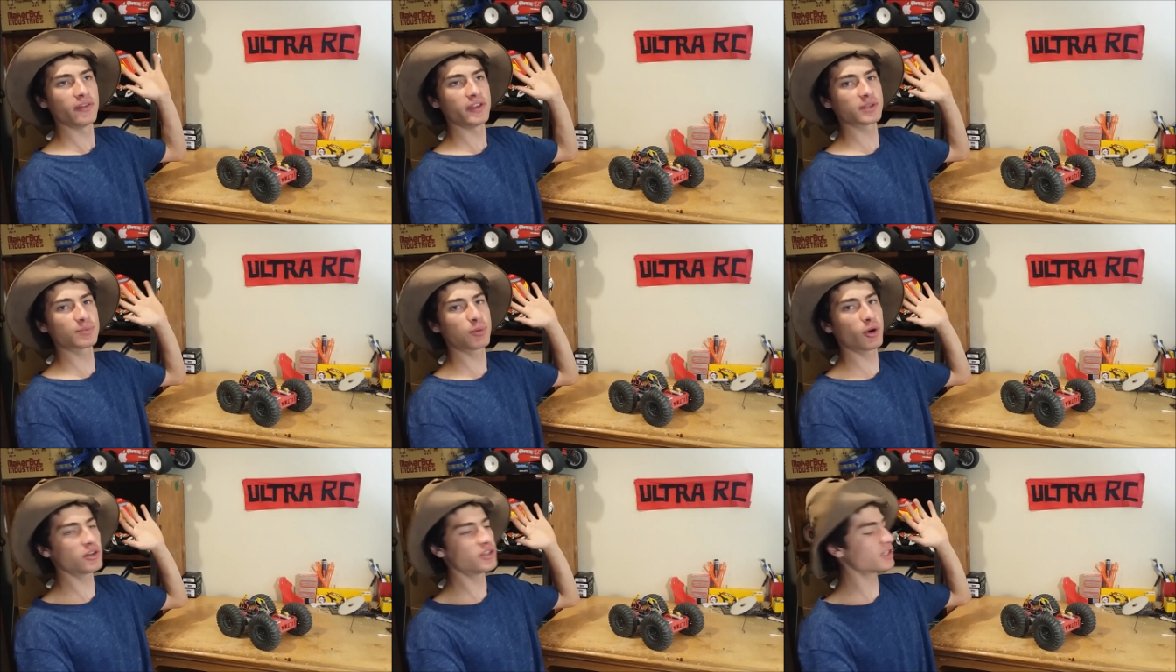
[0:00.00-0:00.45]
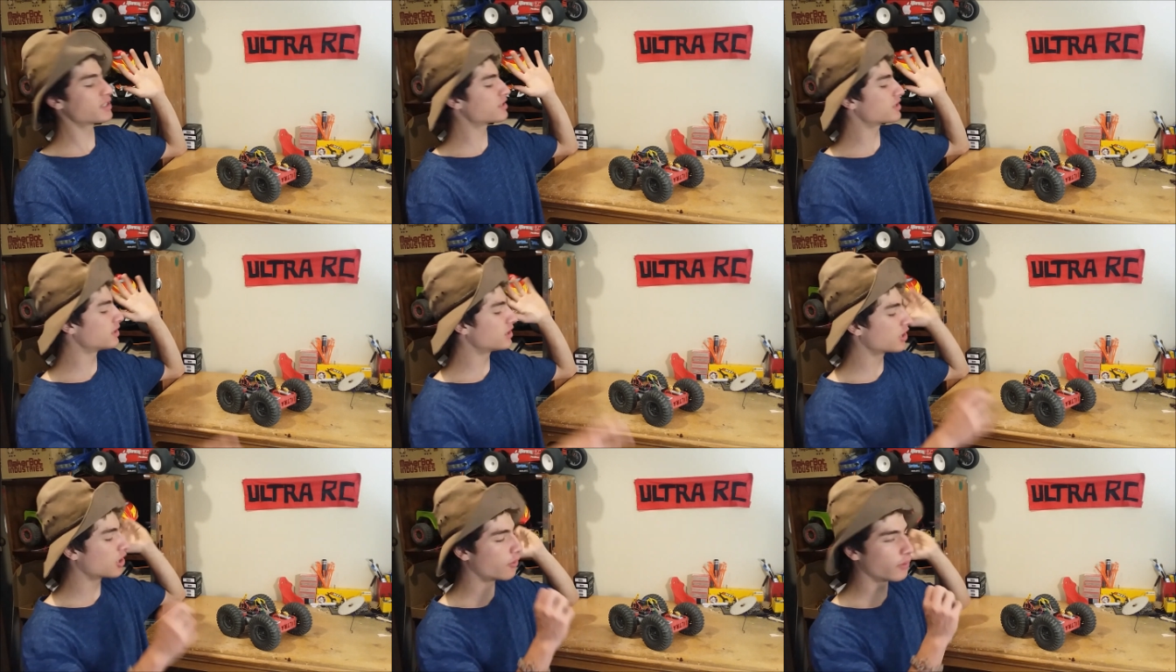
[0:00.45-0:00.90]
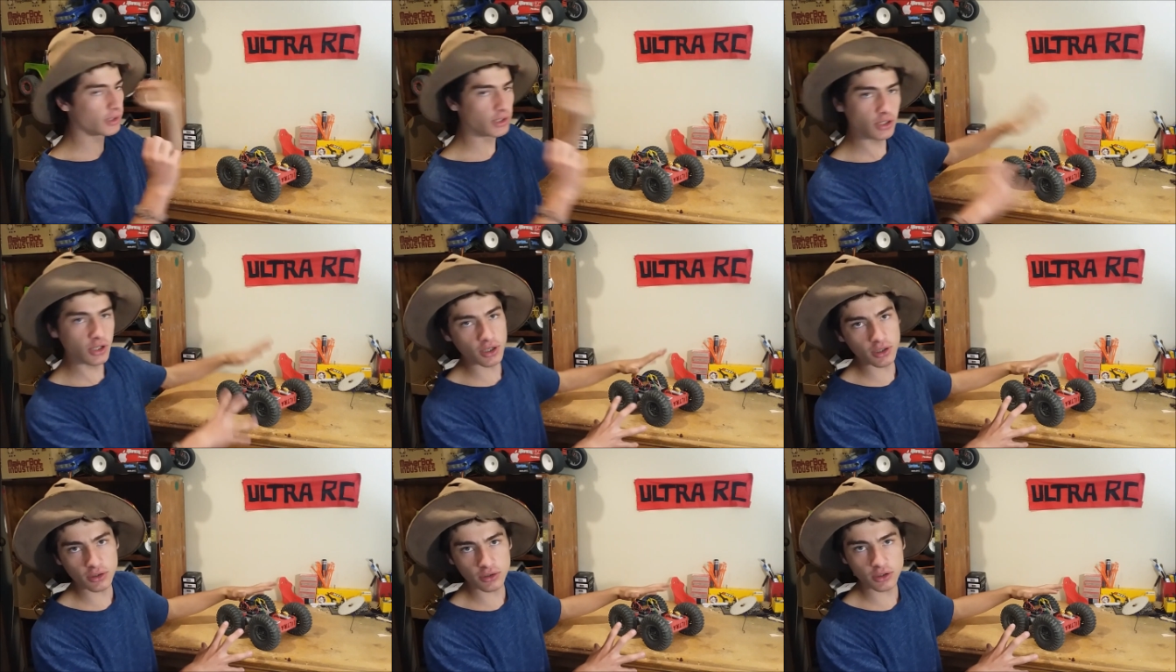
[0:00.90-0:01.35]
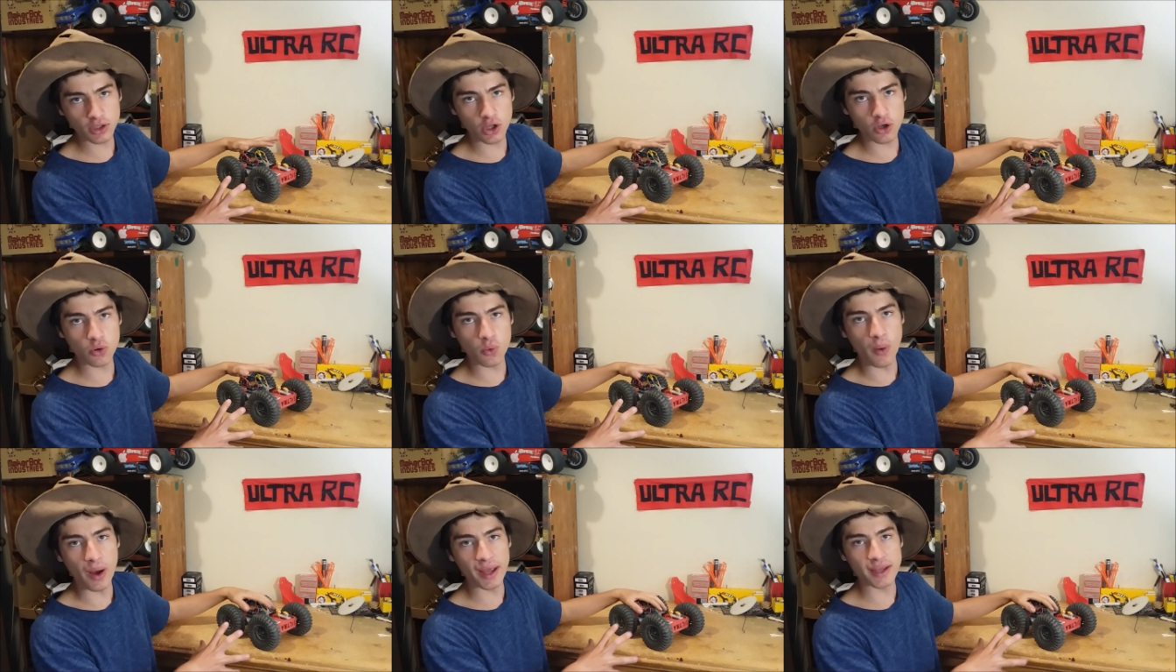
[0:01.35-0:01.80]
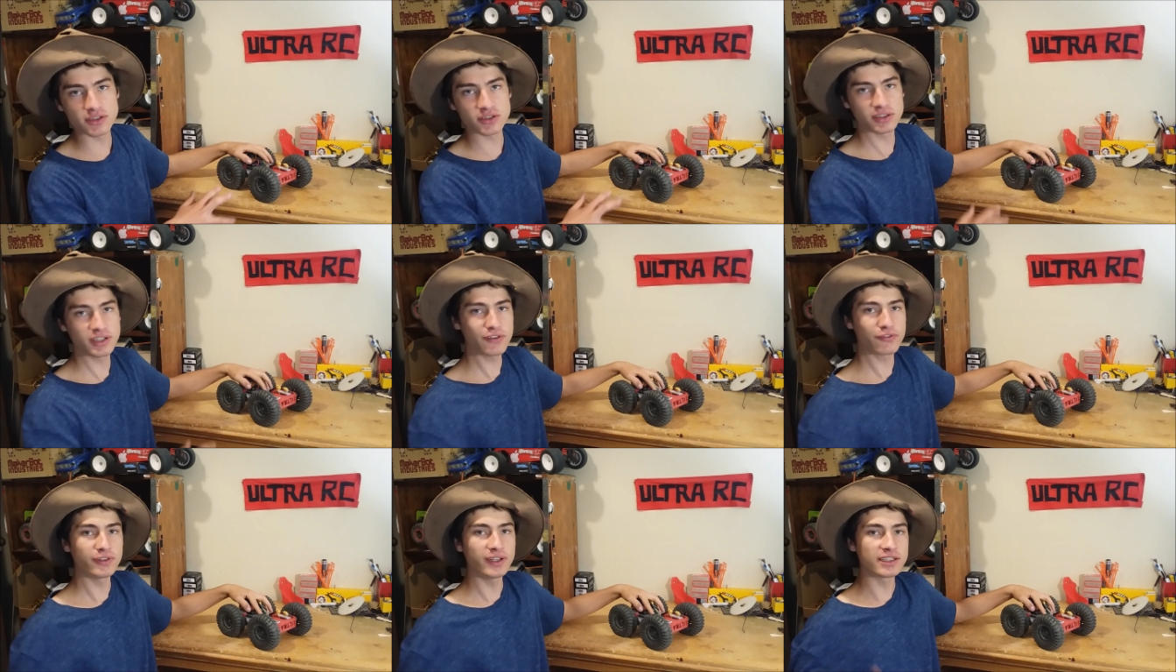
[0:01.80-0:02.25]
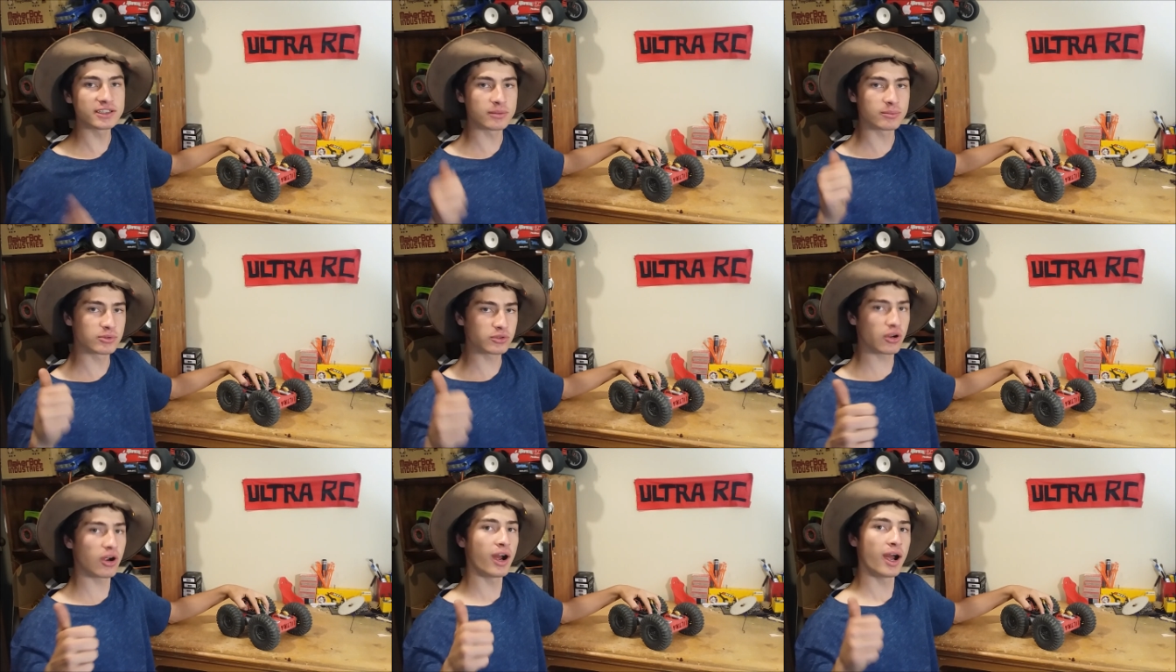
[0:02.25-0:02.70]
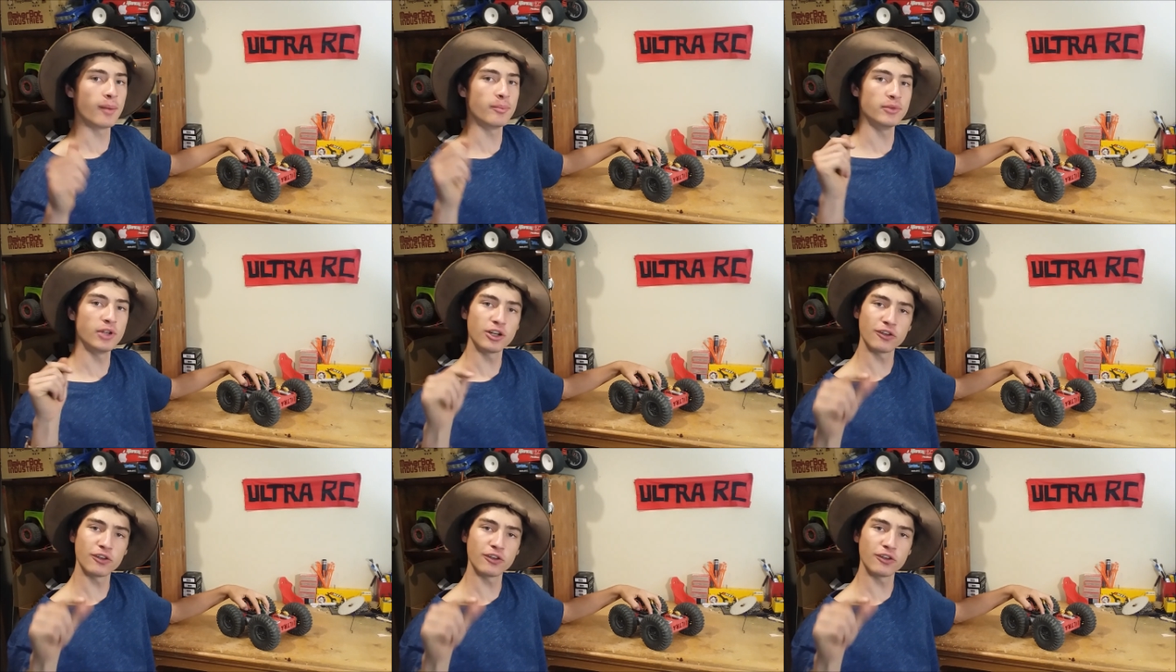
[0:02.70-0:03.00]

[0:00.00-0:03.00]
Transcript: This project's going to go a long, long way, so definitely subscribe,